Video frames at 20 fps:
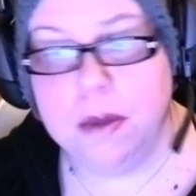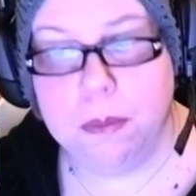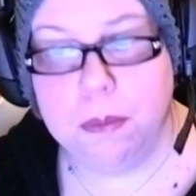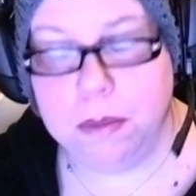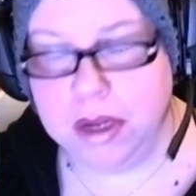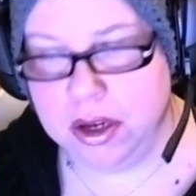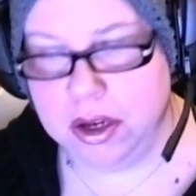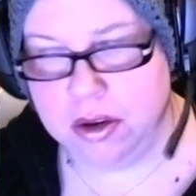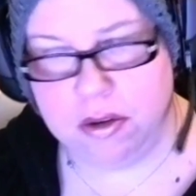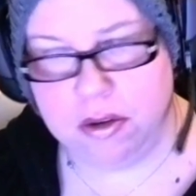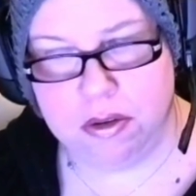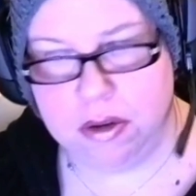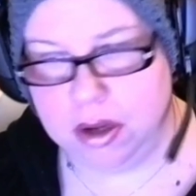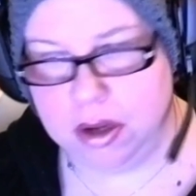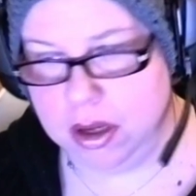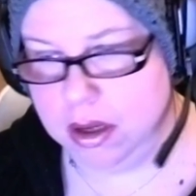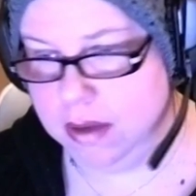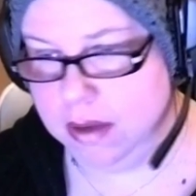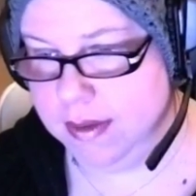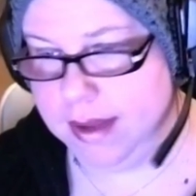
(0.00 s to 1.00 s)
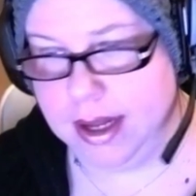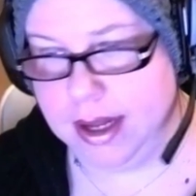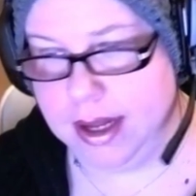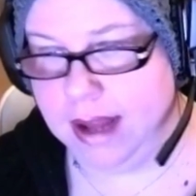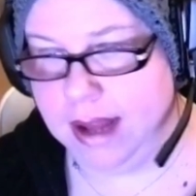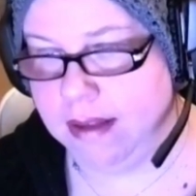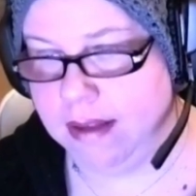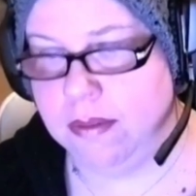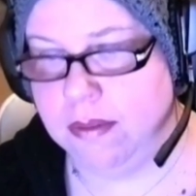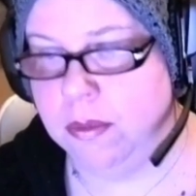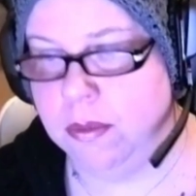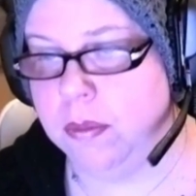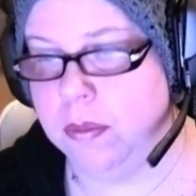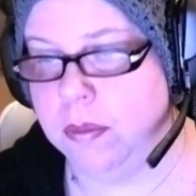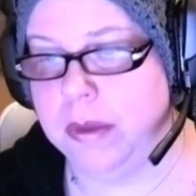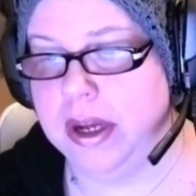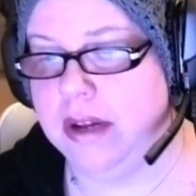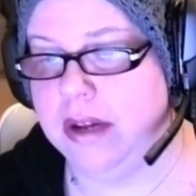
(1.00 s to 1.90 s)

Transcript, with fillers: Midge Dogger said excellent work by